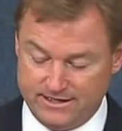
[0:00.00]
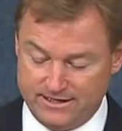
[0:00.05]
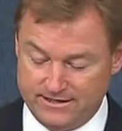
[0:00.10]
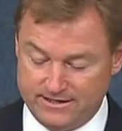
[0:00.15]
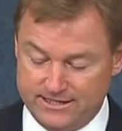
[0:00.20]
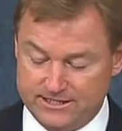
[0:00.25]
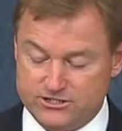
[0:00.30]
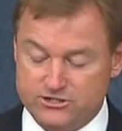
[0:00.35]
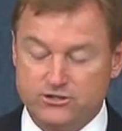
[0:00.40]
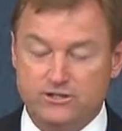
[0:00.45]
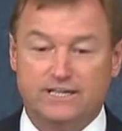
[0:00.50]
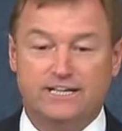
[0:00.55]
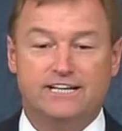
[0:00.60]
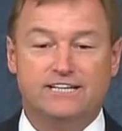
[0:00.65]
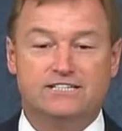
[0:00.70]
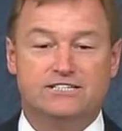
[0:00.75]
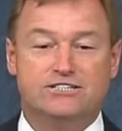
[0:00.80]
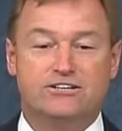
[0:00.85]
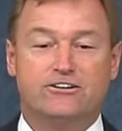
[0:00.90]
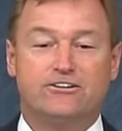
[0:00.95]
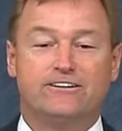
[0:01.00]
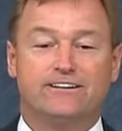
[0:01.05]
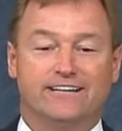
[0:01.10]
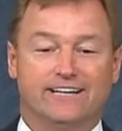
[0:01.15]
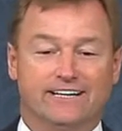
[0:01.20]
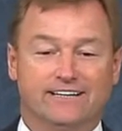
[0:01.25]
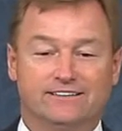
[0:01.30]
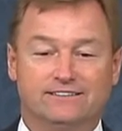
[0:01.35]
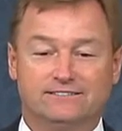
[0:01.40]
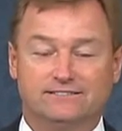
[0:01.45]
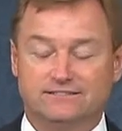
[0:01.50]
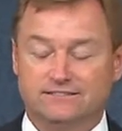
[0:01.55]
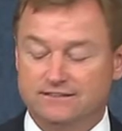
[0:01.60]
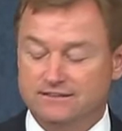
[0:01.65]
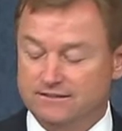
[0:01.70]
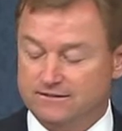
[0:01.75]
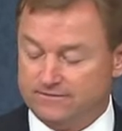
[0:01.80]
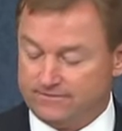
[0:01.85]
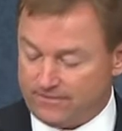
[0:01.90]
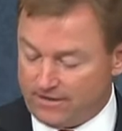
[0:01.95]
They stood against tyranny,
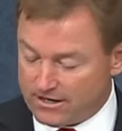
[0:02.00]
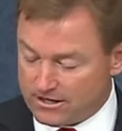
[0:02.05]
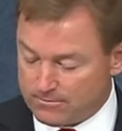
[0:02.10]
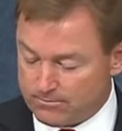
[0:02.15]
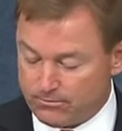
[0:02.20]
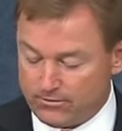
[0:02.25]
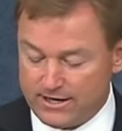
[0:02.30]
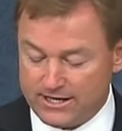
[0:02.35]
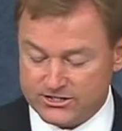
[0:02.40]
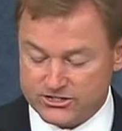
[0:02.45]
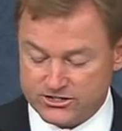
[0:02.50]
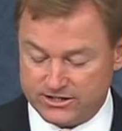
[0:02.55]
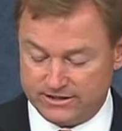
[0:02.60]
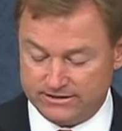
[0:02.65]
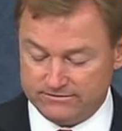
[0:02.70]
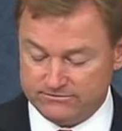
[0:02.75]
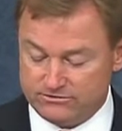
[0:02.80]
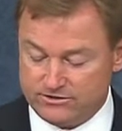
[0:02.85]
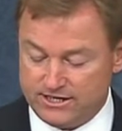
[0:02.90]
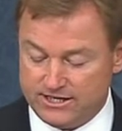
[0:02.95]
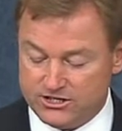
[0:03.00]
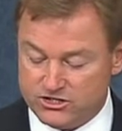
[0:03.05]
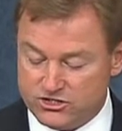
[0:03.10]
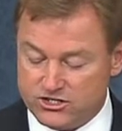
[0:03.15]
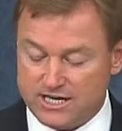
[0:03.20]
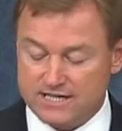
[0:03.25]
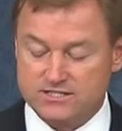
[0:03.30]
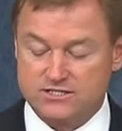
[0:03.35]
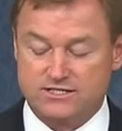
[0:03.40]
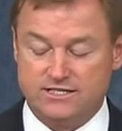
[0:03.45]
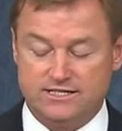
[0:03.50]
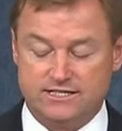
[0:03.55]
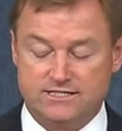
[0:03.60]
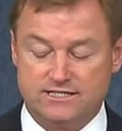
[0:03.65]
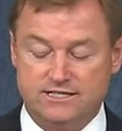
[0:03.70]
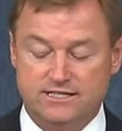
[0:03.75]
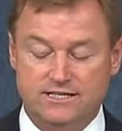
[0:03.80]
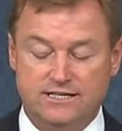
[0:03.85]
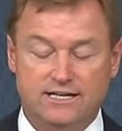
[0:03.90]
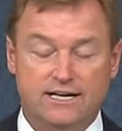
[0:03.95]
fought oppression,
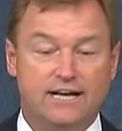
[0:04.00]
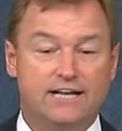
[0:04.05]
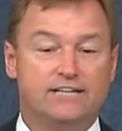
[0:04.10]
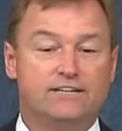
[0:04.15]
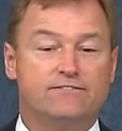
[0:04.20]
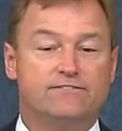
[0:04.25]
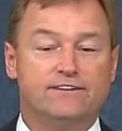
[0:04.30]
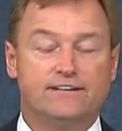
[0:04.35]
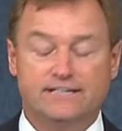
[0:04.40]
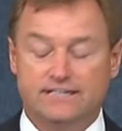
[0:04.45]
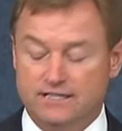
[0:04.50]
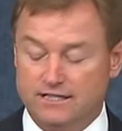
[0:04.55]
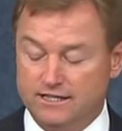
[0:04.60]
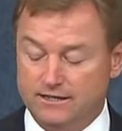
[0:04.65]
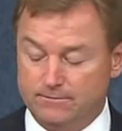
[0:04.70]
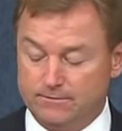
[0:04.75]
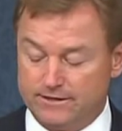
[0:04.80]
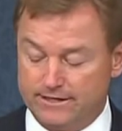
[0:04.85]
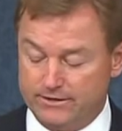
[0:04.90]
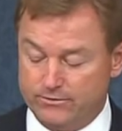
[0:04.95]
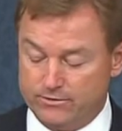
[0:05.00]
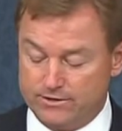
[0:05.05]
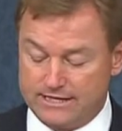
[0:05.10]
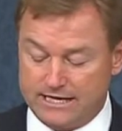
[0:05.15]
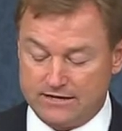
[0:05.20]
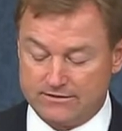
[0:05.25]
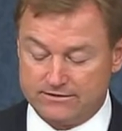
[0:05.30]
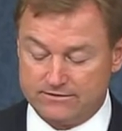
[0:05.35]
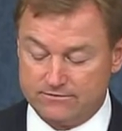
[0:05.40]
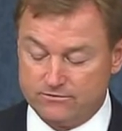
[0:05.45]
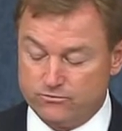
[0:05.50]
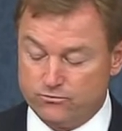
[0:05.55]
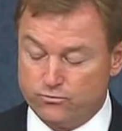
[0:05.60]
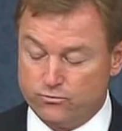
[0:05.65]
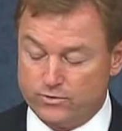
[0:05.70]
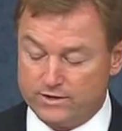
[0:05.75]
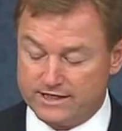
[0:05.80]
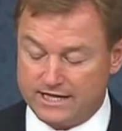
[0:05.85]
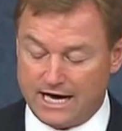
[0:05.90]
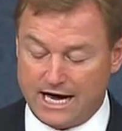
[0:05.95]
injustice, defended liberty with
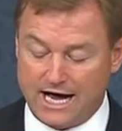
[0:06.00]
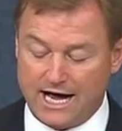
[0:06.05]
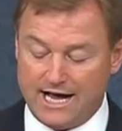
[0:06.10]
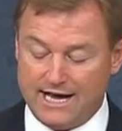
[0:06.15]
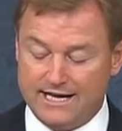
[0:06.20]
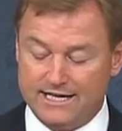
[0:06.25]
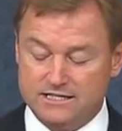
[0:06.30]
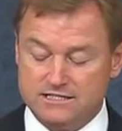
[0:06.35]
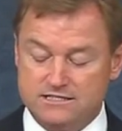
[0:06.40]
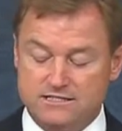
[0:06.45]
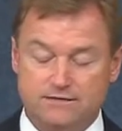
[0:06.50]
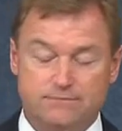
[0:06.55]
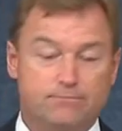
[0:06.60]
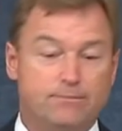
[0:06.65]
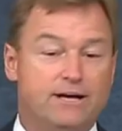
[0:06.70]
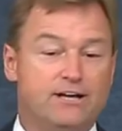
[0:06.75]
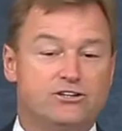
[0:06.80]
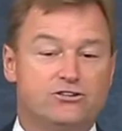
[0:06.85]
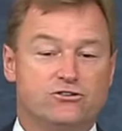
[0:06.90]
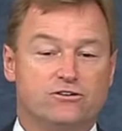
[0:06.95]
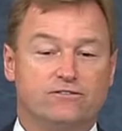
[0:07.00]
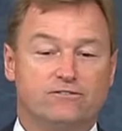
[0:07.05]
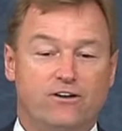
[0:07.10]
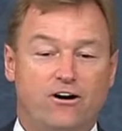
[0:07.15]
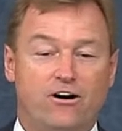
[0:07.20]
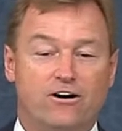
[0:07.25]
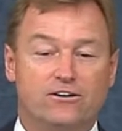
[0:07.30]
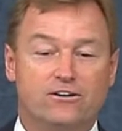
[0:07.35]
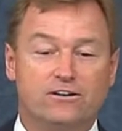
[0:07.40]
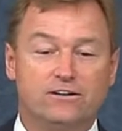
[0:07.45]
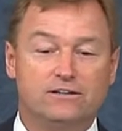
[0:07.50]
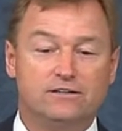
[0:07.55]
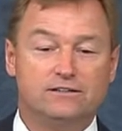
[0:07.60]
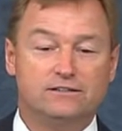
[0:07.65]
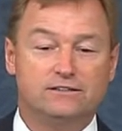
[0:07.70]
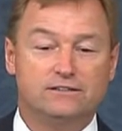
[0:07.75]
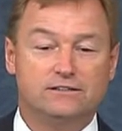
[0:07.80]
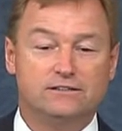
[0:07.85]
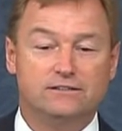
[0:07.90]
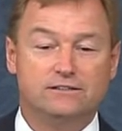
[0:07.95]
the highest measure of honor,
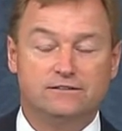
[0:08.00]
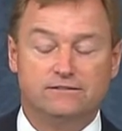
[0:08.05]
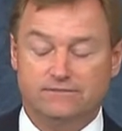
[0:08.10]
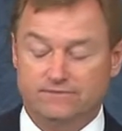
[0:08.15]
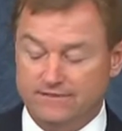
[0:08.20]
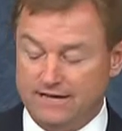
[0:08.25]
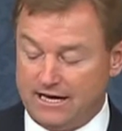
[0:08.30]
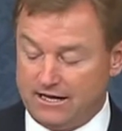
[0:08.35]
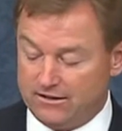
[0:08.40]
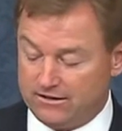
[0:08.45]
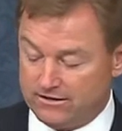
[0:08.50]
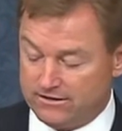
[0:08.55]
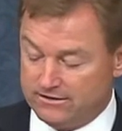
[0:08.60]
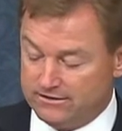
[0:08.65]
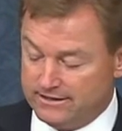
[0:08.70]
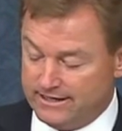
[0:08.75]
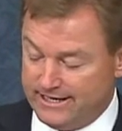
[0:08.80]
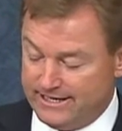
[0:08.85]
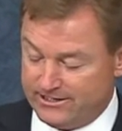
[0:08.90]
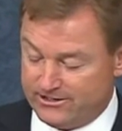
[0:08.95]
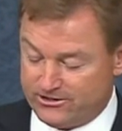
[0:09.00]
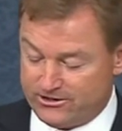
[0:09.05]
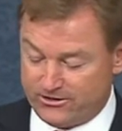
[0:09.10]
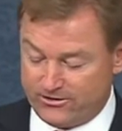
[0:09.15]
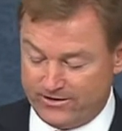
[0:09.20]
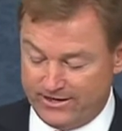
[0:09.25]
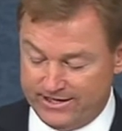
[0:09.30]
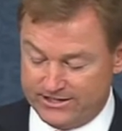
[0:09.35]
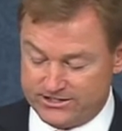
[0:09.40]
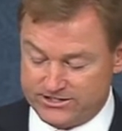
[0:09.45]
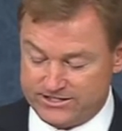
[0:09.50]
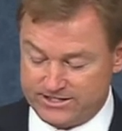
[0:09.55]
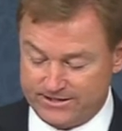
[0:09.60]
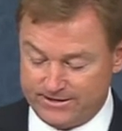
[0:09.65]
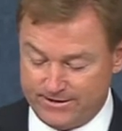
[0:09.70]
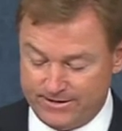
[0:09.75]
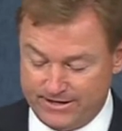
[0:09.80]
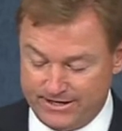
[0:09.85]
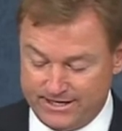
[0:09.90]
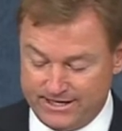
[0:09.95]
valor, and courage.
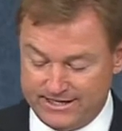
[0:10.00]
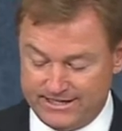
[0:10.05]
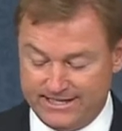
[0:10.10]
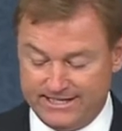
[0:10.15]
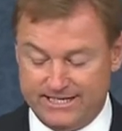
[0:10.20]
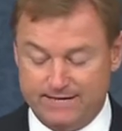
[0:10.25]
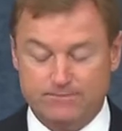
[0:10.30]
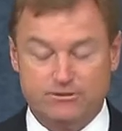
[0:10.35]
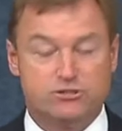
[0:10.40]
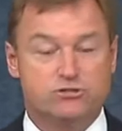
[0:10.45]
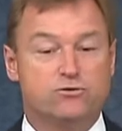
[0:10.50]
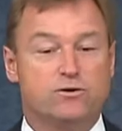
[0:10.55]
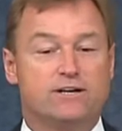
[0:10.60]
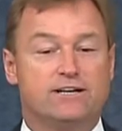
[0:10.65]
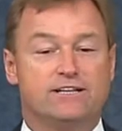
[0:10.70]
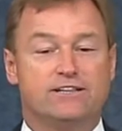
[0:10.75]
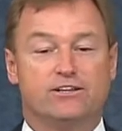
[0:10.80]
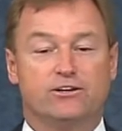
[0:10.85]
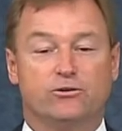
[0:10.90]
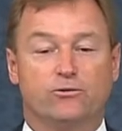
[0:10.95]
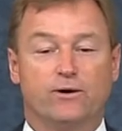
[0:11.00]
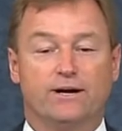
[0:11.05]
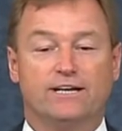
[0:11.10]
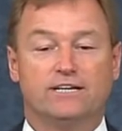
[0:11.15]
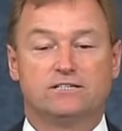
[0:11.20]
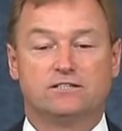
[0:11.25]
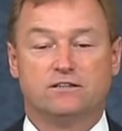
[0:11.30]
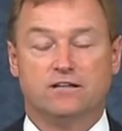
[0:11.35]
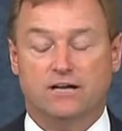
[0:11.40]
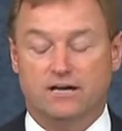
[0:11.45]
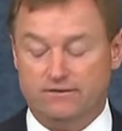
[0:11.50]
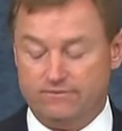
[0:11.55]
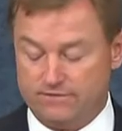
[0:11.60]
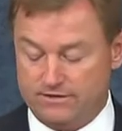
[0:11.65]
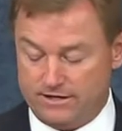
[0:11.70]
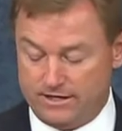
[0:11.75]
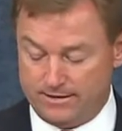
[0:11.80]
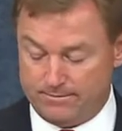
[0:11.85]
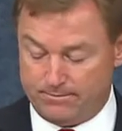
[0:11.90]
They demonstrated the greatest love a